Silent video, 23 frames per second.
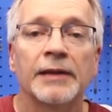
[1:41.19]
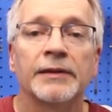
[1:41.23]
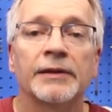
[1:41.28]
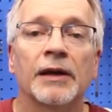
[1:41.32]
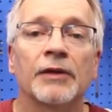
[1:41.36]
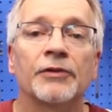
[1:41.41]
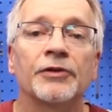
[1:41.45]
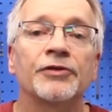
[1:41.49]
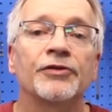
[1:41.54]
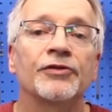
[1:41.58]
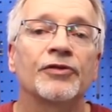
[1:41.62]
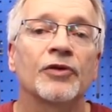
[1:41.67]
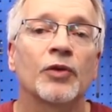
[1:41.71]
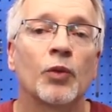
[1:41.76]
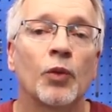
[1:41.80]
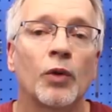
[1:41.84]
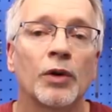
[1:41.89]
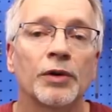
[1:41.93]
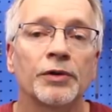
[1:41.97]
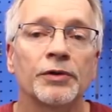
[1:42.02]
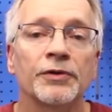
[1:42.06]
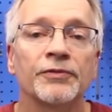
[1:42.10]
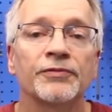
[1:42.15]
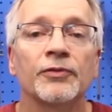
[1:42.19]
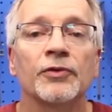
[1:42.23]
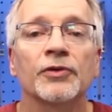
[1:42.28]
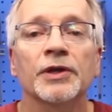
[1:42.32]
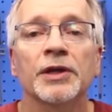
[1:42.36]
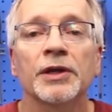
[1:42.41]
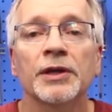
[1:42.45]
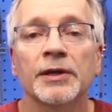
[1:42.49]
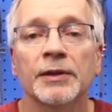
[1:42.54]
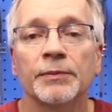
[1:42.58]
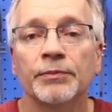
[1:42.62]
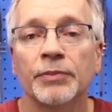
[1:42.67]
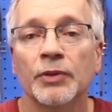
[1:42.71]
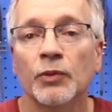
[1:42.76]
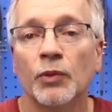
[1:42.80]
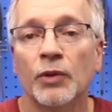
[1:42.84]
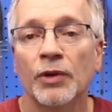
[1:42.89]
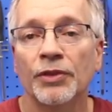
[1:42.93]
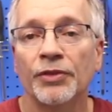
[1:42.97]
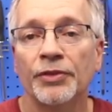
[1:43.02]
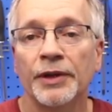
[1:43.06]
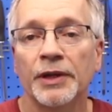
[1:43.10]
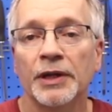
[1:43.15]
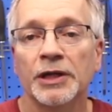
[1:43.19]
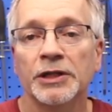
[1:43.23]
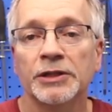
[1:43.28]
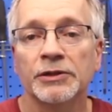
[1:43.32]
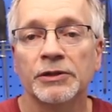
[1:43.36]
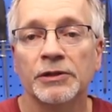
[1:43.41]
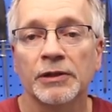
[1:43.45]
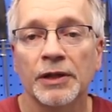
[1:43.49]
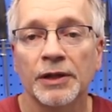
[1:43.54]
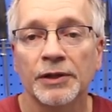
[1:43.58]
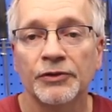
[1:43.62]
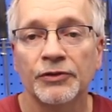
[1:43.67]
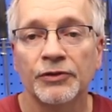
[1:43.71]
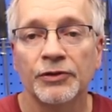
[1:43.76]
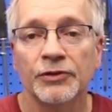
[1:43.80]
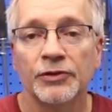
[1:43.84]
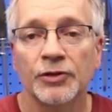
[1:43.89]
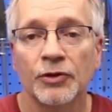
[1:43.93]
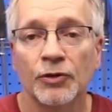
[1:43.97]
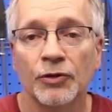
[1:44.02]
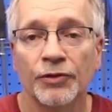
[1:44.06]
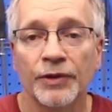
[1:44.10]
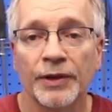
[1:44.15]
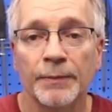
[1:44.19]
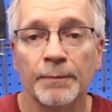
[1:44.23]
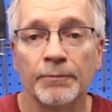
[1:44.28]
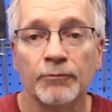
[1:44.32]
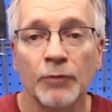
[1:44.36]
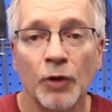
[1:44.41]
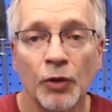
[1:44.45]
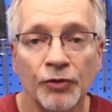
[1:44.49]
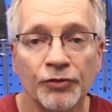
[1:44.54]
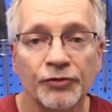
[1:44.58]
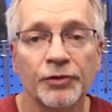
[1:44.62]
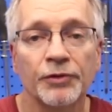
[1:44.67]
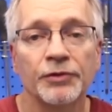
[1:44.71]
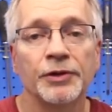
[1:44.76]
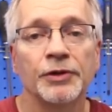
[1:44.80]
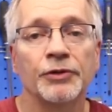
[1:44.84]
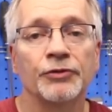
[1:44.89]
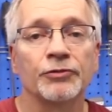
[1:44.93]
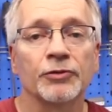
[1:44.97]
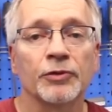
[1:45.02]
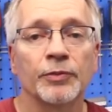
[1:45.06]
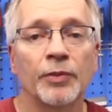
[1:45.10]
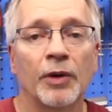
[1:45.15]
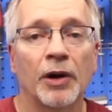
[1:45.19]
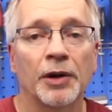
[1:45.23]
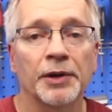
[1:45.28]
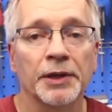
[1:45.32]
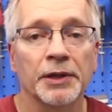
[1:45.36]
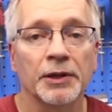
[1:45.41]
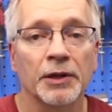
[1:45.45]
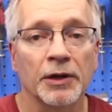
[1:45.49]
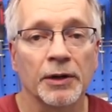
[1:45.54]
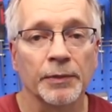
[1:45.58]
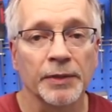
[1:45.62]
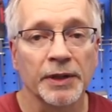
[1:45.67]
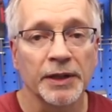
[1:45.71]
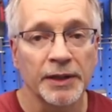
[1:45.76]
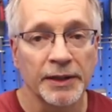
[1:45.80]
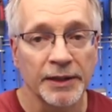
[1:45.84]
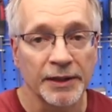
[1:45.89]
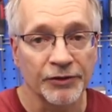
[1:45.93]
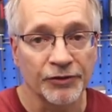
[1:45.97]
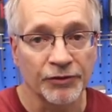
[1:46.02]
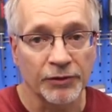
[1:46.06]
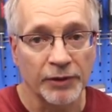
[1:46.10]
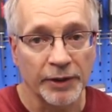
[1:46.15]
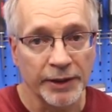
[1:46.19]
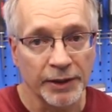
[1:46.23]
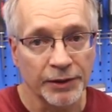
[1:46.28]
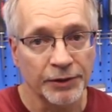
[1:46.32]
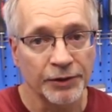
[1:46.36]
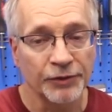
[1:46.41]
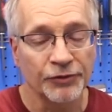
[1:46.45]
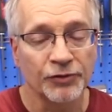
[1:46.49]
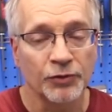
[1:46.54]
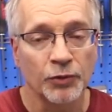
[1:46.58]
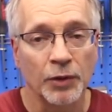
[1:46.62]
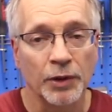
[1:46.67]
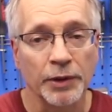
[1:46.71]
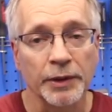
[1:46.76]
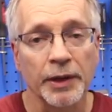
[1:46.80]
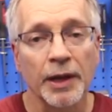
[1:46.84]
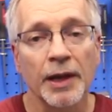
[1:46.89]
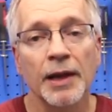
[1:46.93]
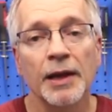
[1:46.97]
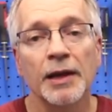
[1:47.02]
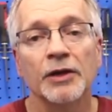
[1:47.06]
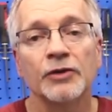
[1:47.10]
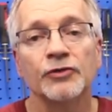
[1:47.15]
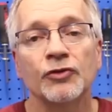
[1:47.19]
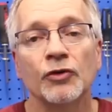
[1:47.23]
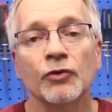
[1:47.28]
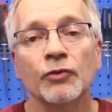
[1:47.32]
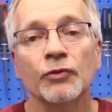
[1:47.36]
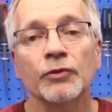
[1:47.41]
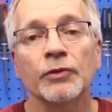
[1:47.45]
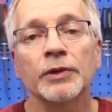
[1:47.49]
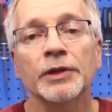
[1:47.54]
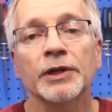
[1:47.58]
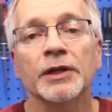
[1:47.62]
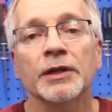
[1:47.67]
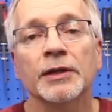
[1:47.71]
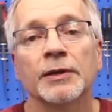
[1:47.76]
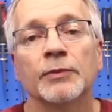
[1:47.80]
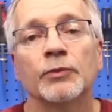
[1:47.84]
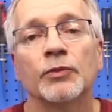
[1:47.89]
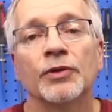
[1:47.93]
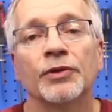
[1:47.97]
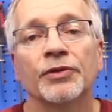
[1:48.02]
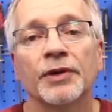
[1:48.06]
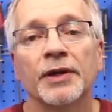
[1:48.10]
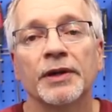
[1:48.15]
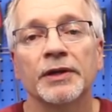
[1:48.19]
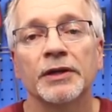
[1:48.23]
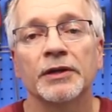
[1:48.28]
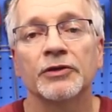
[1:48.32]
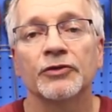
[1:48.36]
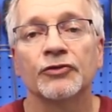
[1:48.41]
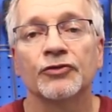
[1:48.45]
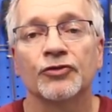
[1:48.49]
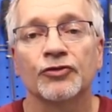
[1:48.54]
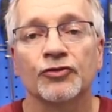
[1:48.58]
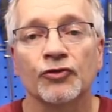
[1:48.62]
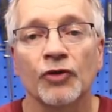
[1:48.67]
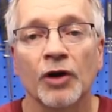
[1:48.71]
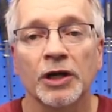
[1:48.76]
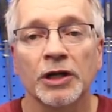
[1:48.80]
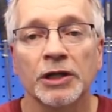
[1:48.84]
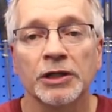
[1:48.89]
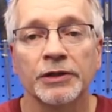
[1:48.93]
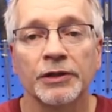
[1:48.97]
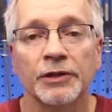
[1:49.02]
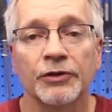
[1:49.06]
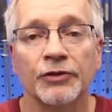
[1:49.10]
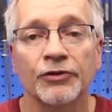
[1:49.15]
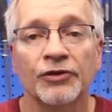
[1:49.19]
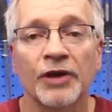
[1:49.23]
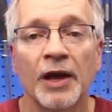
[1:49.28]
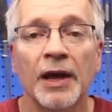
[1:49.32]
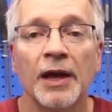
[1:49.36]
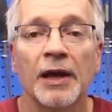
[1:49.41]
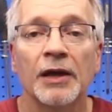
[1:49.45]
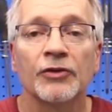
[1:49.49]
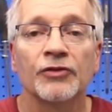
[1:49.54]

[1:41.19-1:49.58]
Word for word: Now this is a wonderful kit, but one thing I should let you know that most of these robotic arm kits like this one don't really come with any instructions.